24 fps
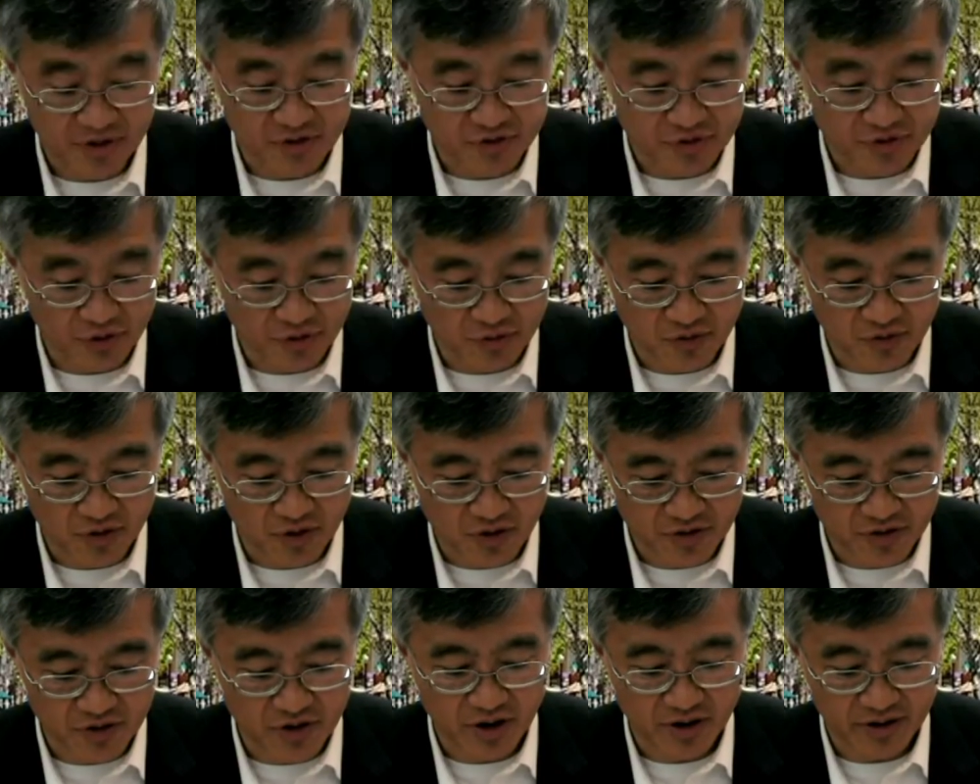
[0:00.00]
far,
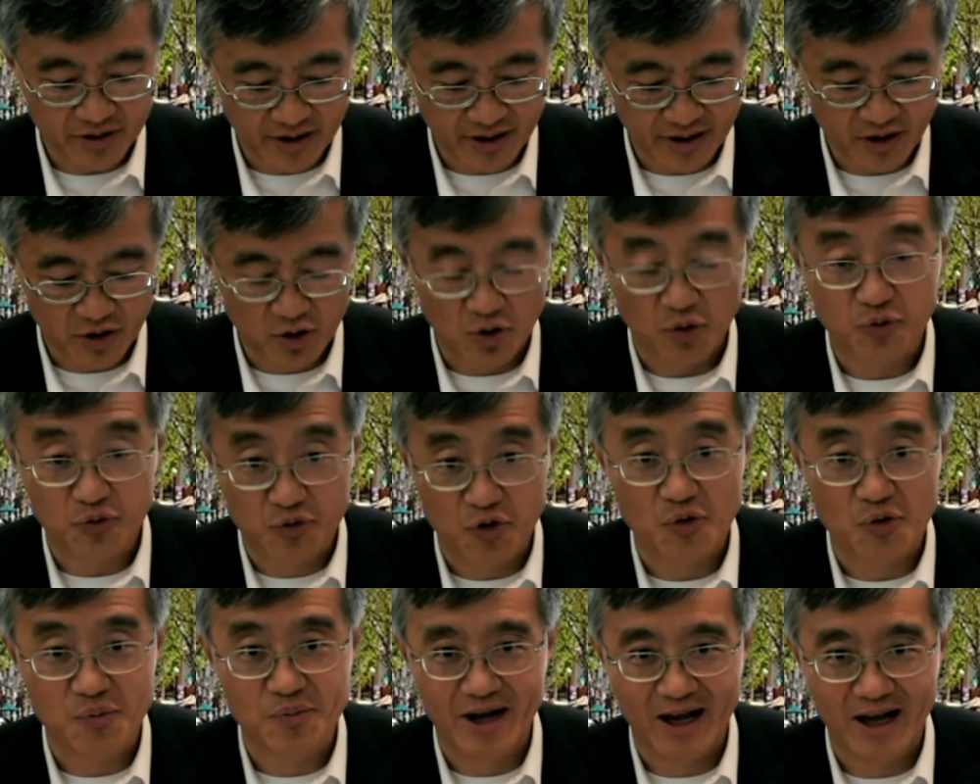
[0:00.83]
not a
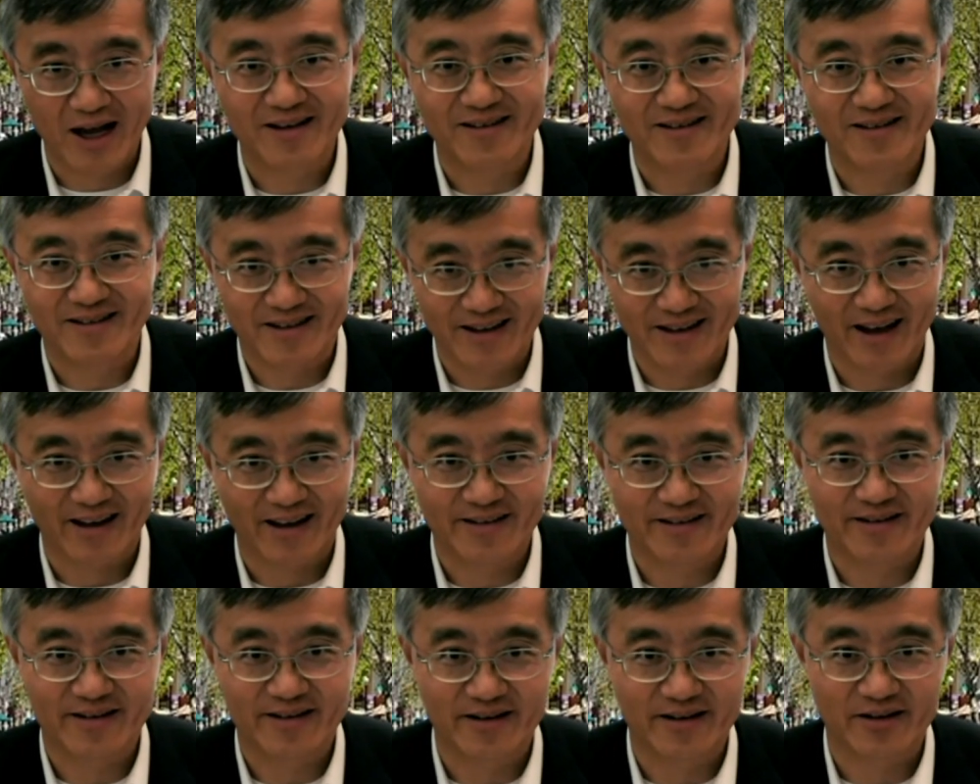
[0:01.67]
confirmed case yet
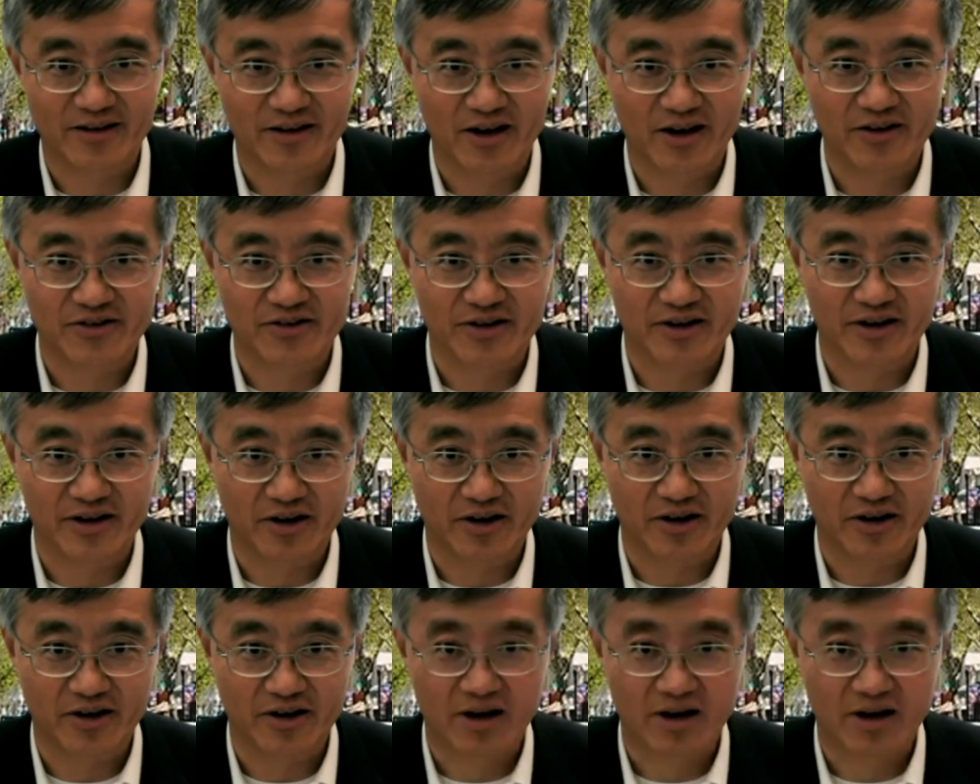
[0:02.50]
in custody, correct?